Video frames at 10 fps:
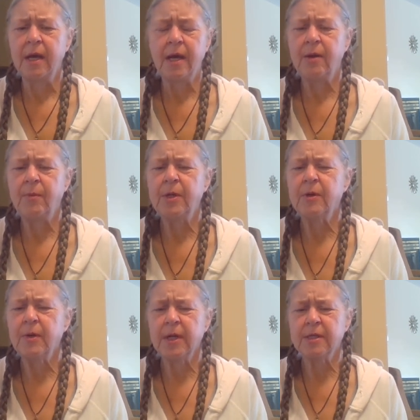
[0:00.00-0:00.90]
And we
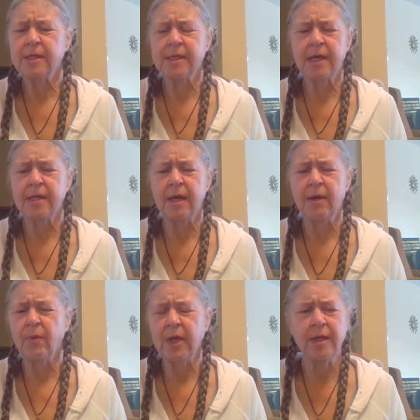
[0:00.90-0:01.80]
don't understand
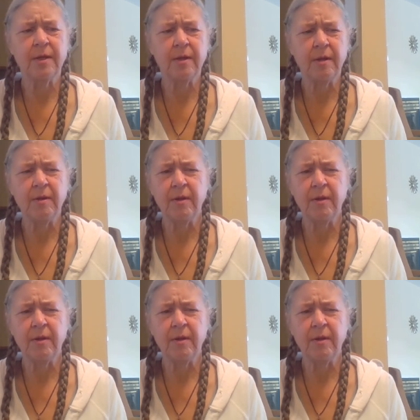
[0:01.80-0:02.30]
that we can